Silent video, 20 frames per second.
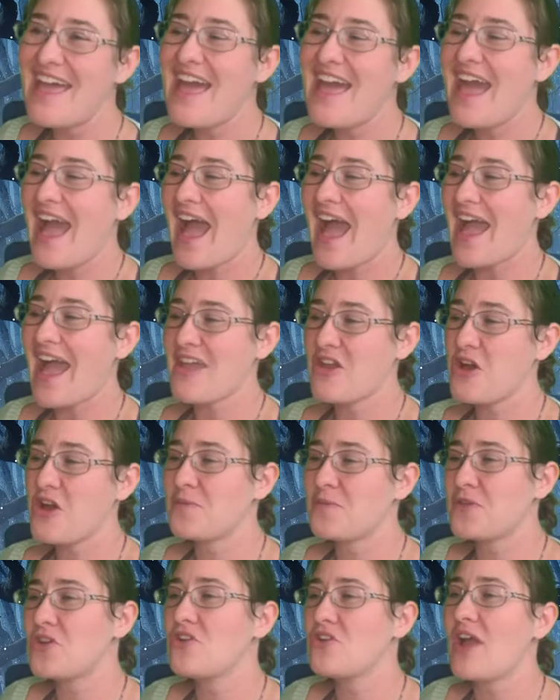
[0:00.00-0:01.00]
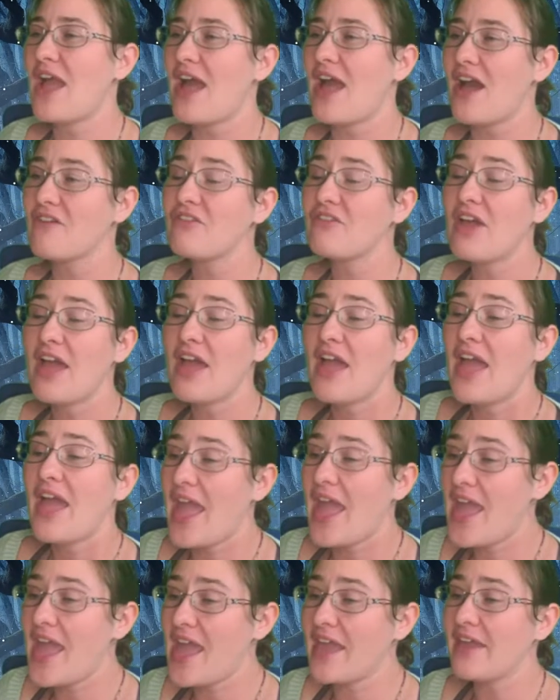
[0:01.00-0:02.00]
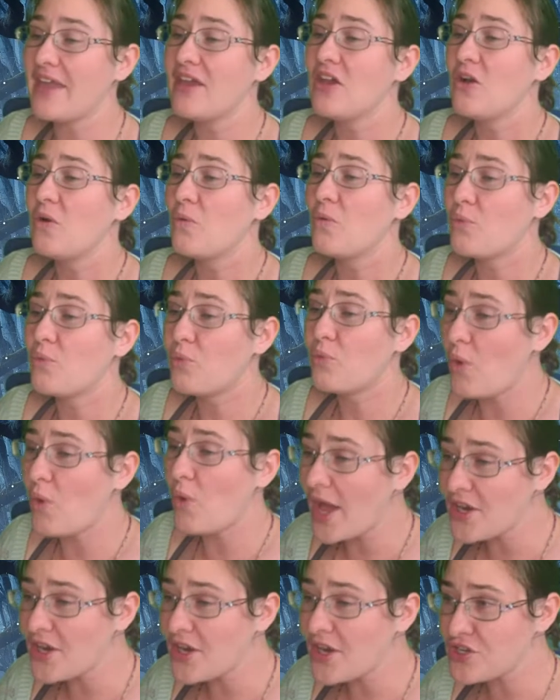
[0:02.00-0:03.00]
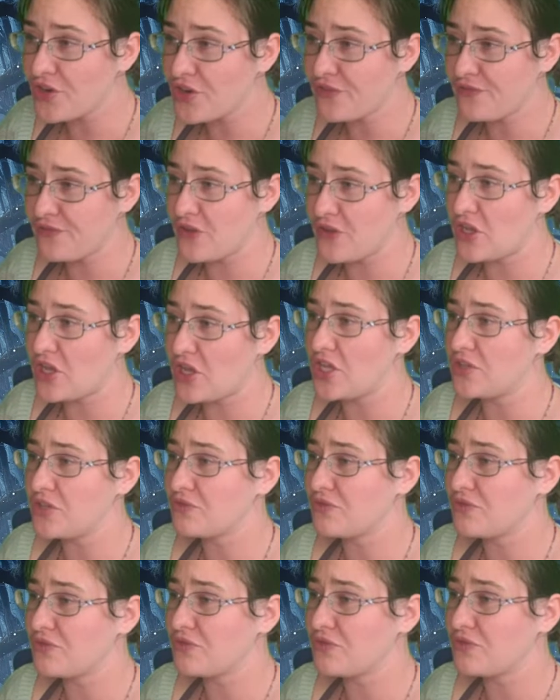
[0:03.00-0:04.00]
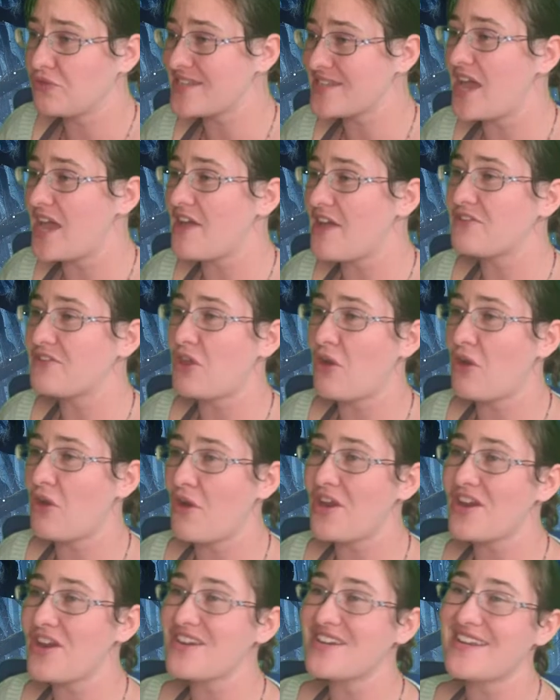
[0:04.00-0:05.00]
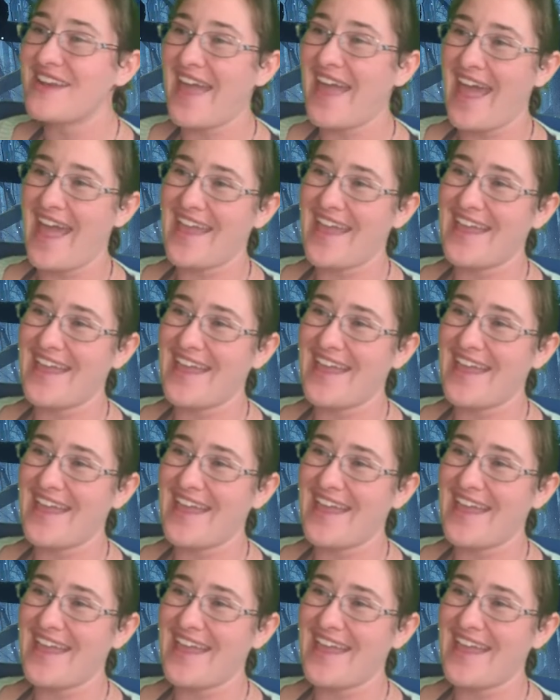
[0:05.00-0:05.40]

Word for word: I hope you have a wonderful rest of your night.